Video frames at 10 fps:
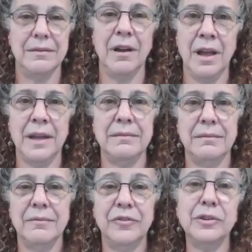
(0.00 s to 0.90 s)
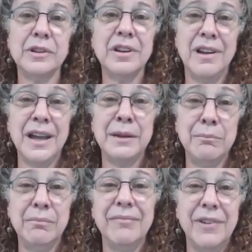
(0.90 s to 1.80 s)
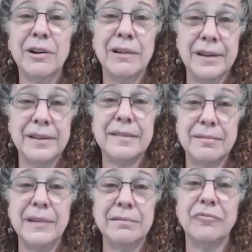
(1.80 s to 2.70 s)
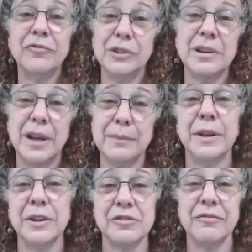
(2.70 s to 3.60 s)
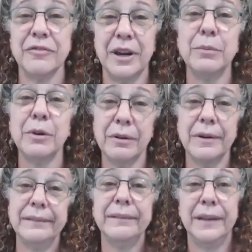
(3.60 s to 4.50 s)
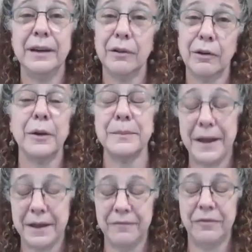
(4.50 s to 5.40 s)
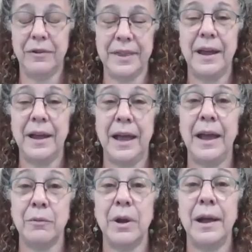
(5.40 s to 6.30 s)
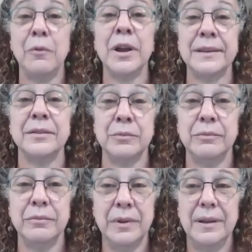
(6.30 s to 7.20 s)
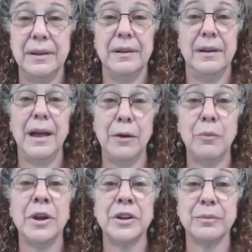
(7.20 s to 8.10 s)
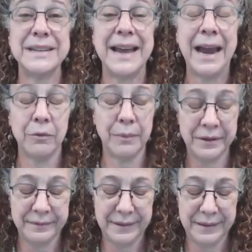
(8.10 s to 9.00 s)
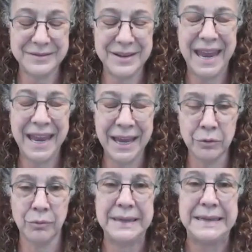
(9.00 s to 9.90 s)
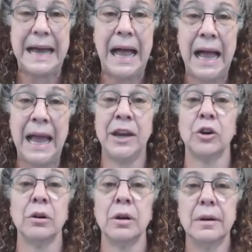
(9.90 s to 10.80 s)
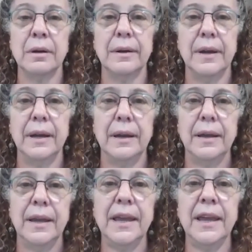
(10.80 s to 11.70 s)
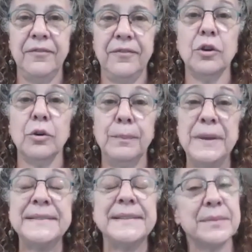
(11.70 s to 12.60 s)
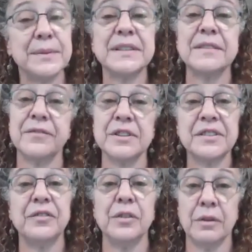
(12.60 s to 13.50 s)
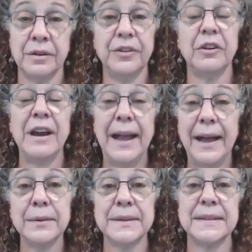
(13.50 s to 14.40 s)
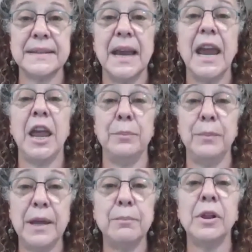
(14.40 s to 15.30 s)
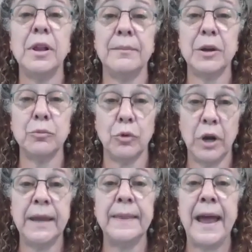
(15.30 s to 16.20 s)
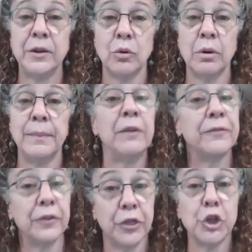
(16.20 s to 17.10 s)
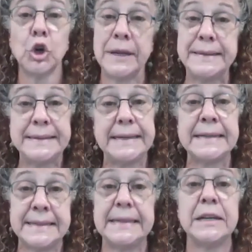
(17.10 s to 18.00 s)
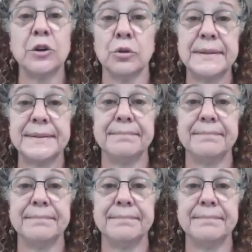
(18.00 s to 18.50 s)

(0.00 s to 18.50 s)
not full time artist, then full time picture framer, and going back and forth. I want to retire. Well, you can't retire if your business was the first floor of your house and people have been ringing that doorbell for 36 years.